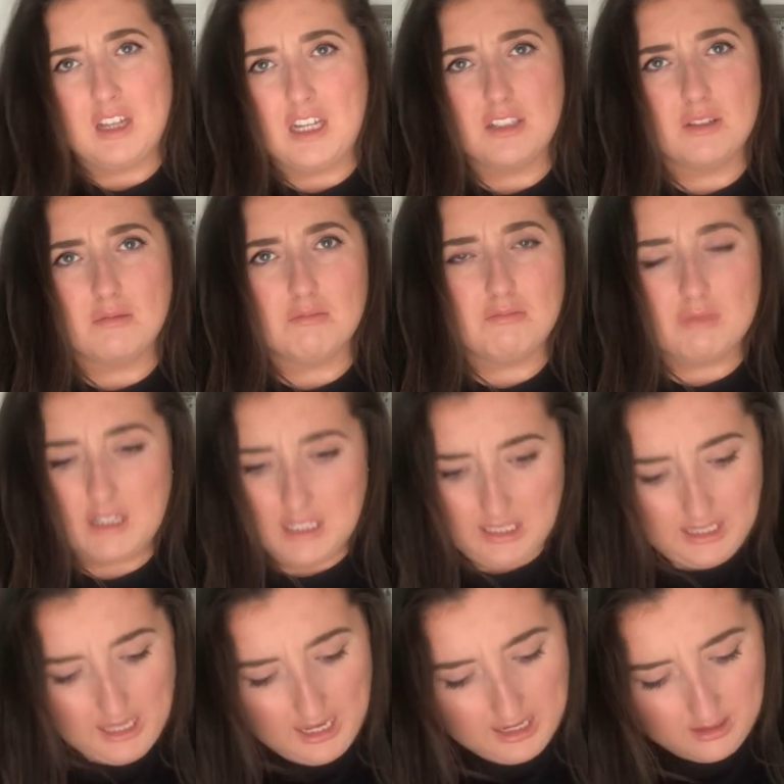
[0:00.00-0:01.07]
I don't really
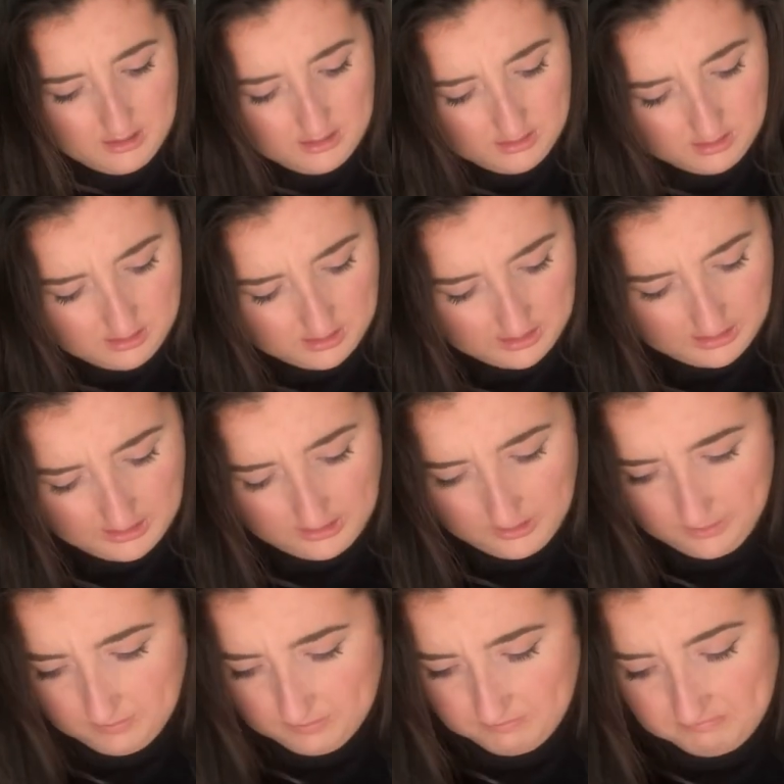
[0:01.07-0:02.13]
get.
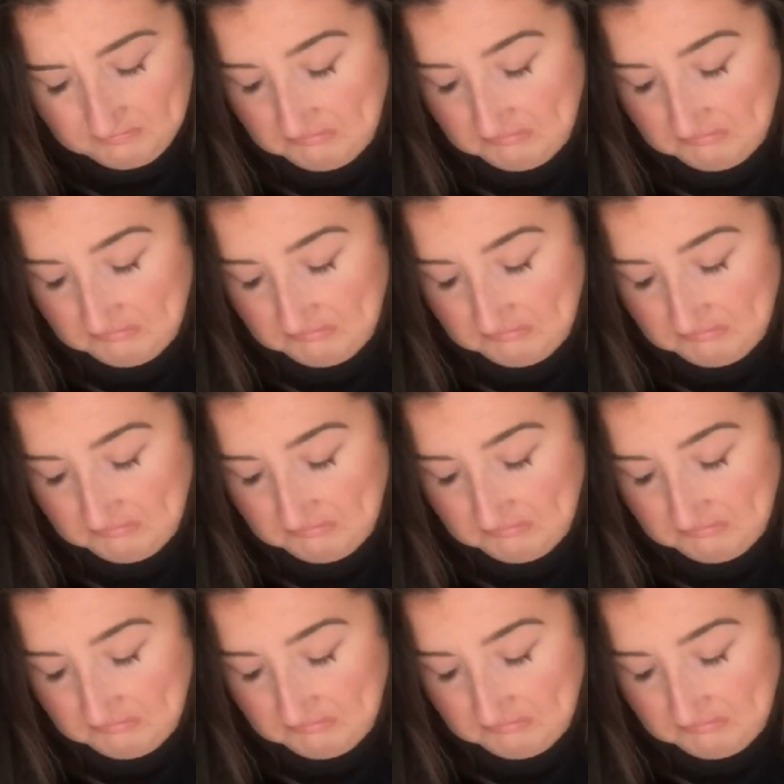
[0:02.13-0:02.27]
Um,